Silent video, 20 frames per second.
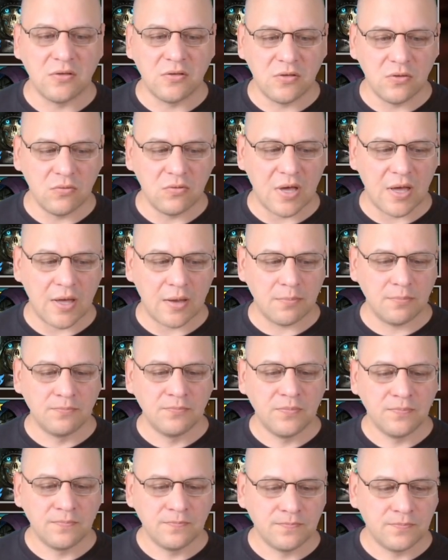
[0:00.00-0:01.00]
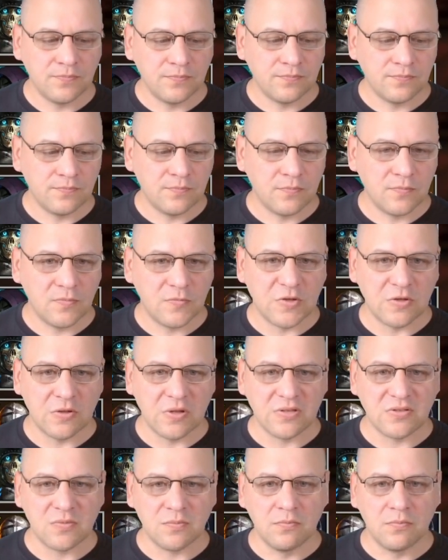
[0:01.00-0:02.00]
do that.
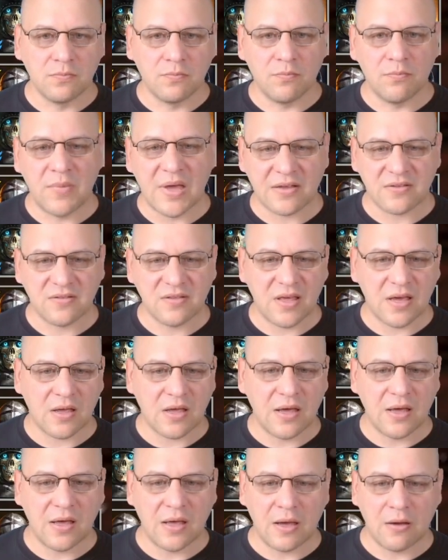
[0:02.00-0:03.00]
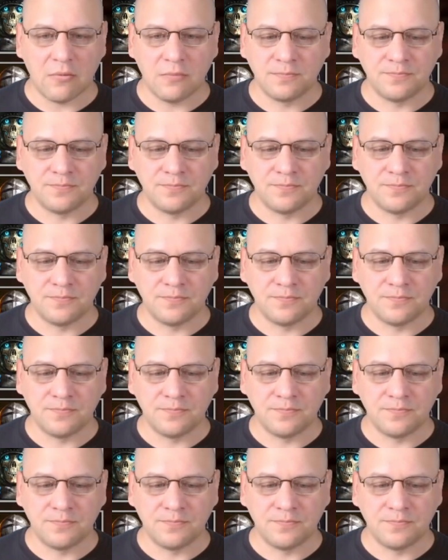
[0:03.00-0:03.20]
Let's max that guy out.